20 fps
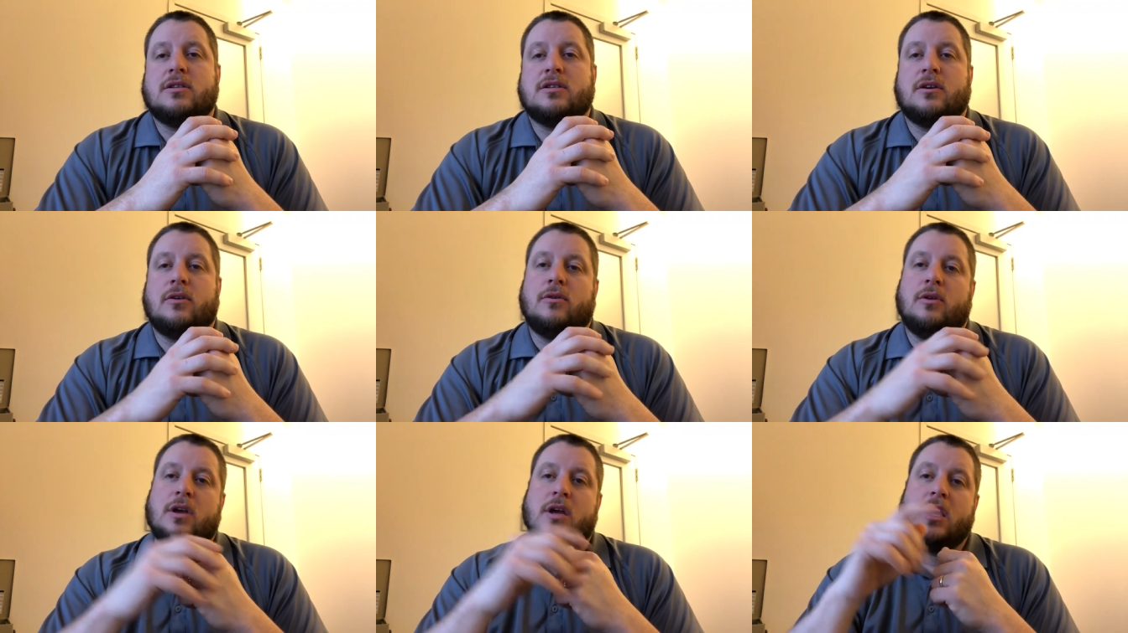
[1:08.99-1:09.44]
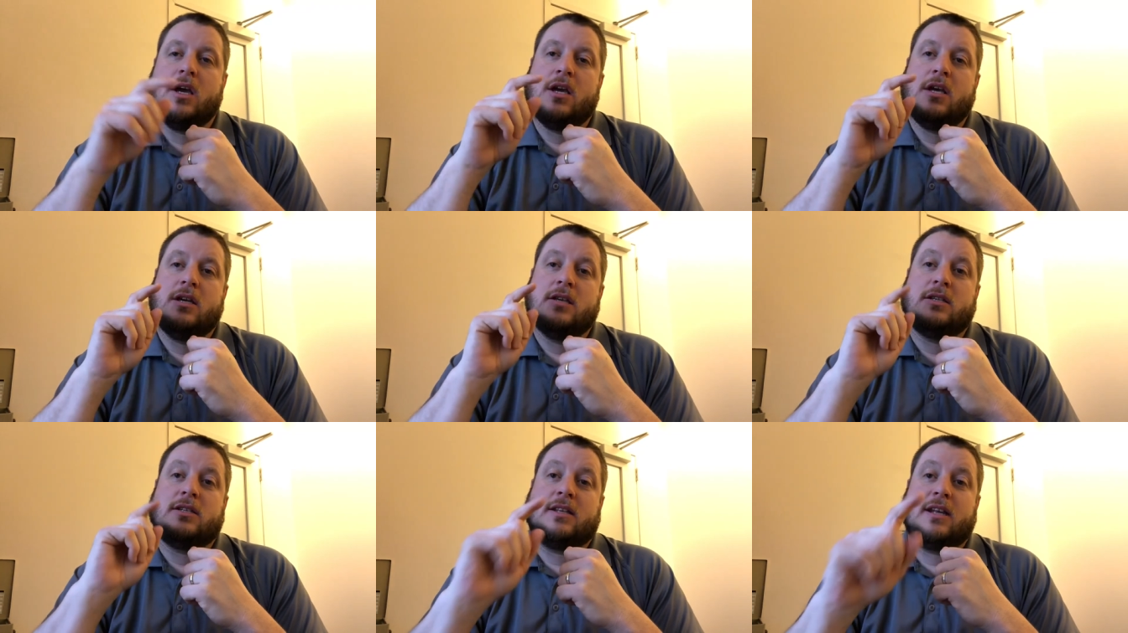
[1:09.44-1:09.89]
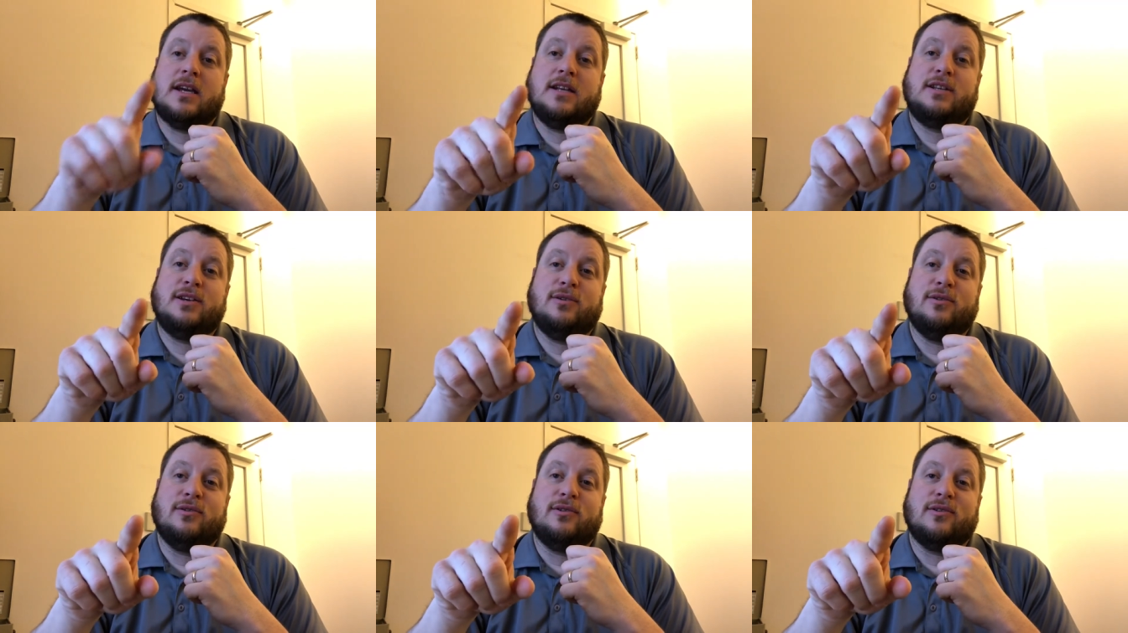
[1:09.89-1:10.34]
So stay
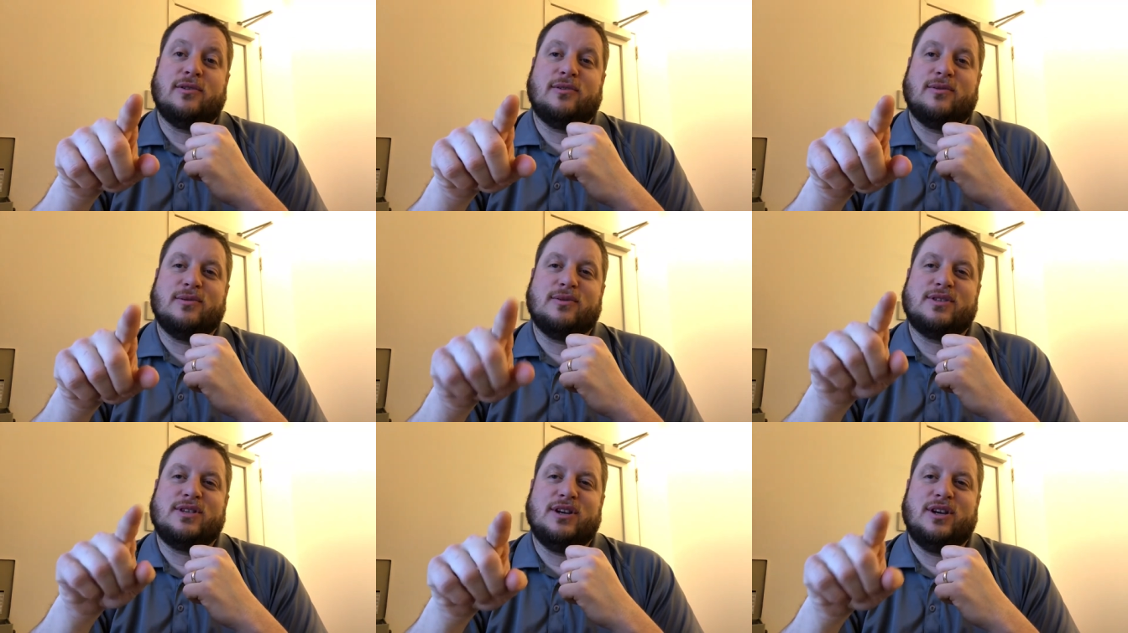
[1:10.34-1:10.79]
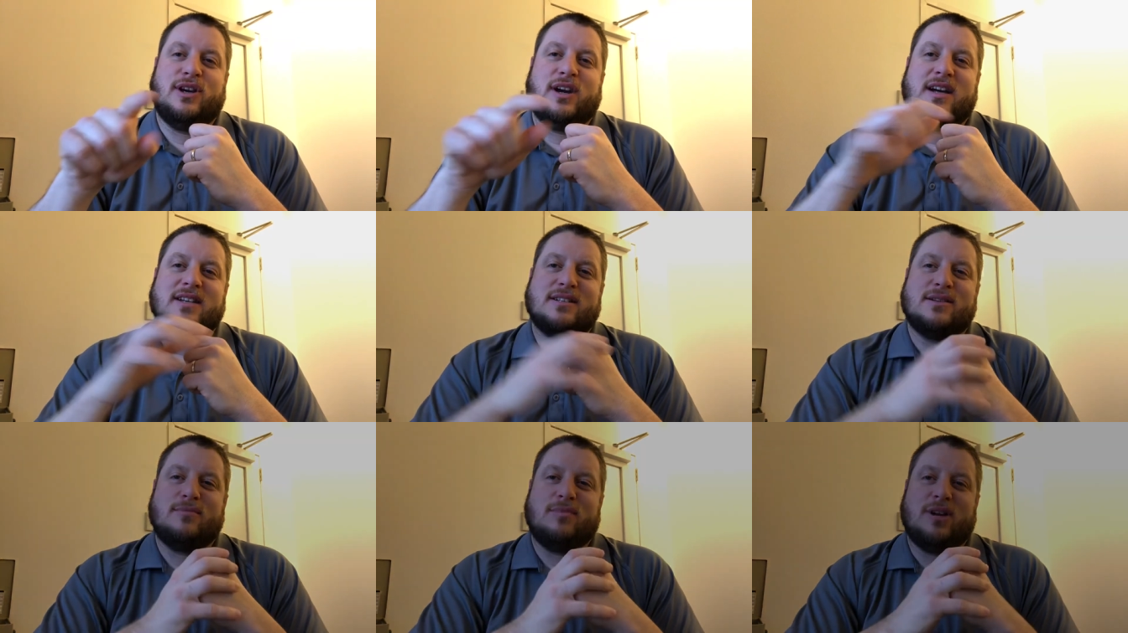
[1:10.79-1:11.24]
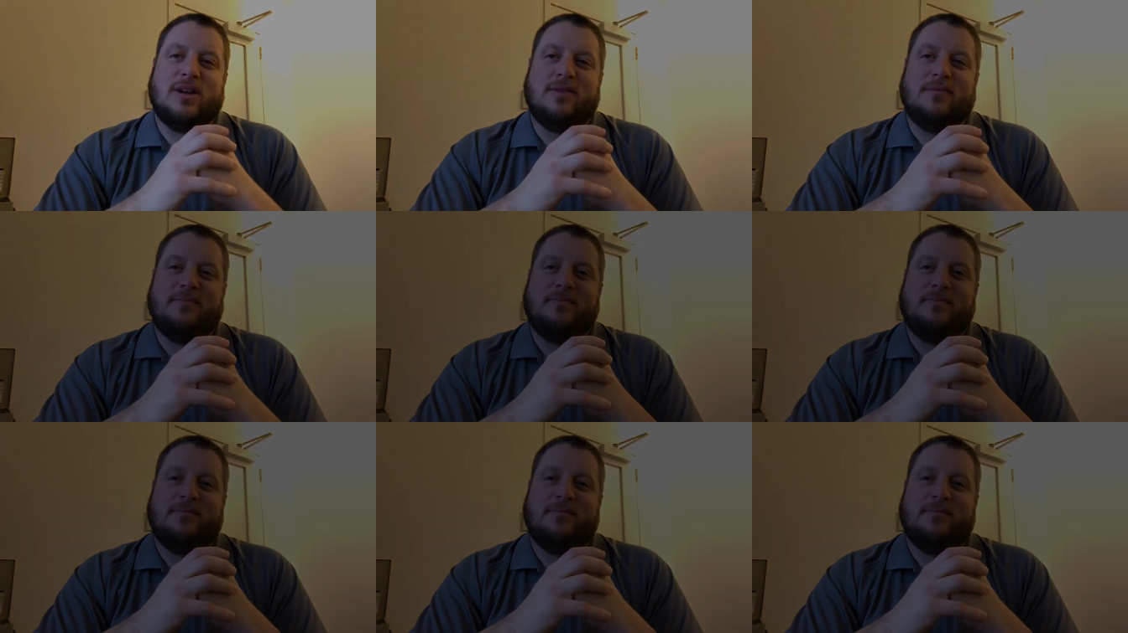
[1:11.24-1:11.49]
tuned. We'll see you guys in a bit.